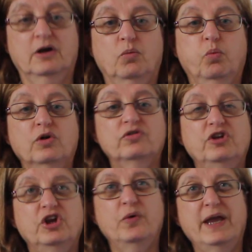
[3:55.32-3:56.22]
What
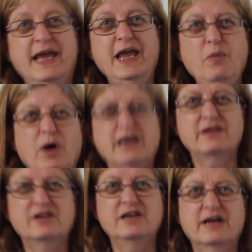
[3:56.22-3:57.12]
do you hear while
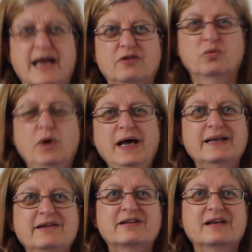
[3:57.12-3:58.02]
it's in your candle?
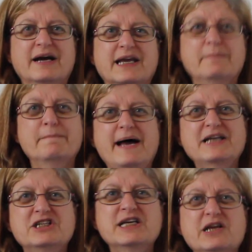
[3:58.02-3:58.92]
Well, it's like
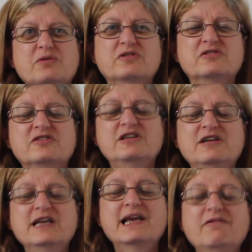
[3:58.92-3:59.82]
imagining you're
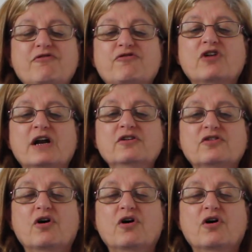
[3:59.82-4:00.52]
sitting in front